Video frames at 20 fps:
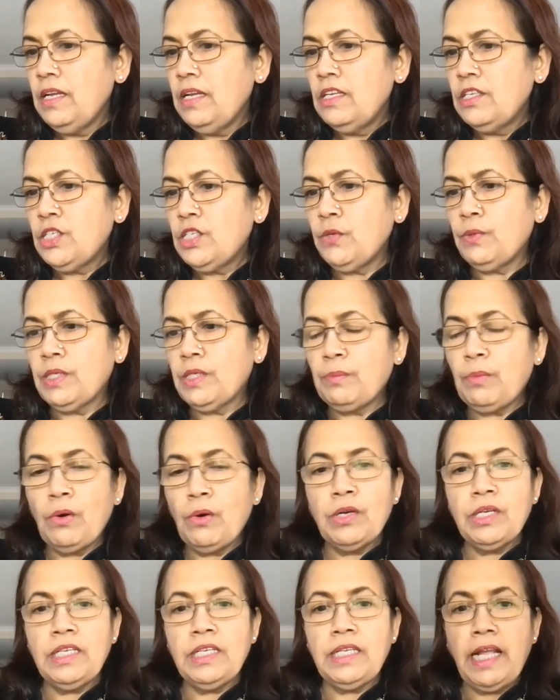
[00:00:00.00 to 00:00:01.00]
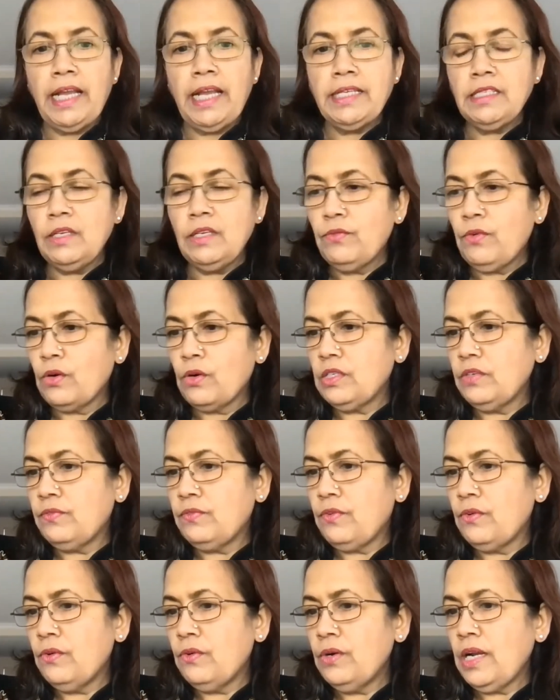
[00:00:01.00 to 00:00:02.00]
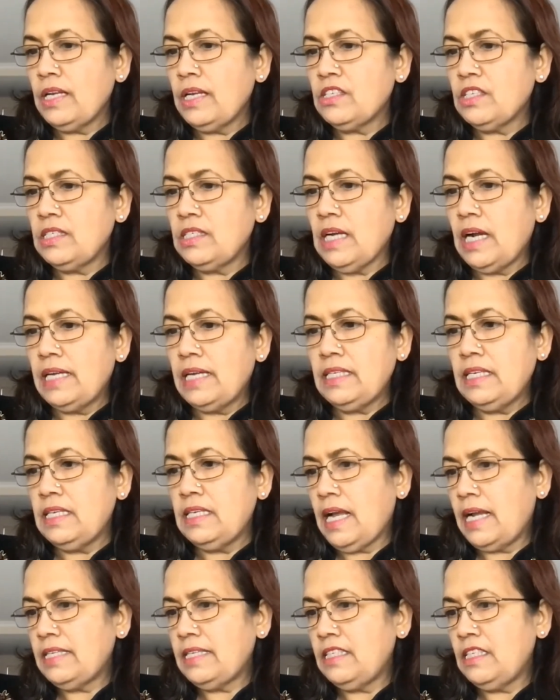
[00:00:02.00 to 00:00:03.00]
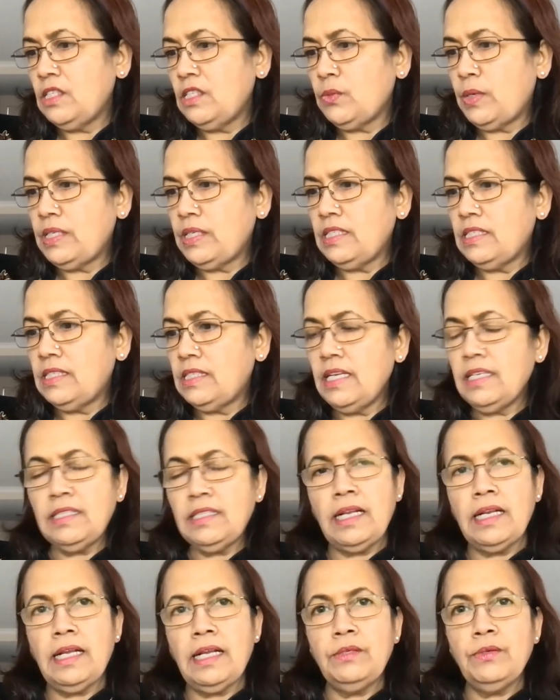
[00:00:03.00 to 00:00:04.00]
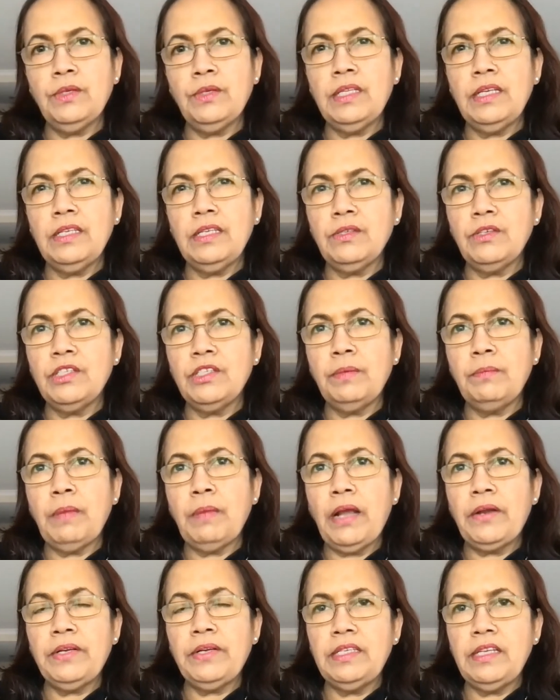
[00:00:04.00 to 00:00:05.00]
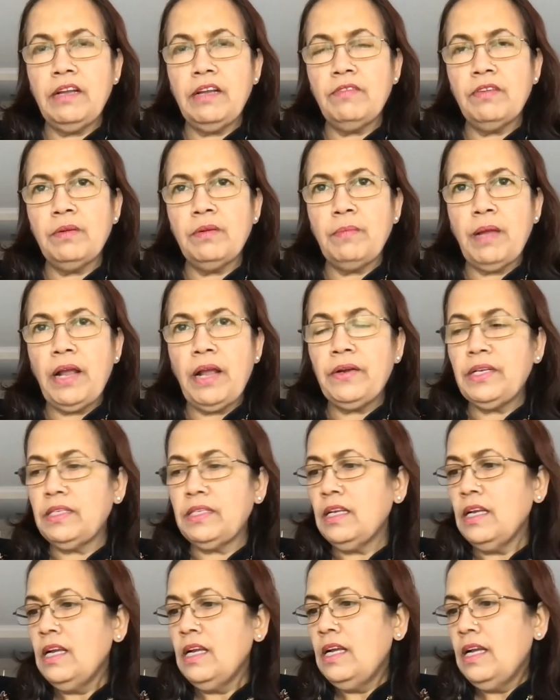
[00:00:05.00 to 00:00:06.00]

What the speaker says: She was born in 1844 and she died in 1926, and I don't think so she ever married.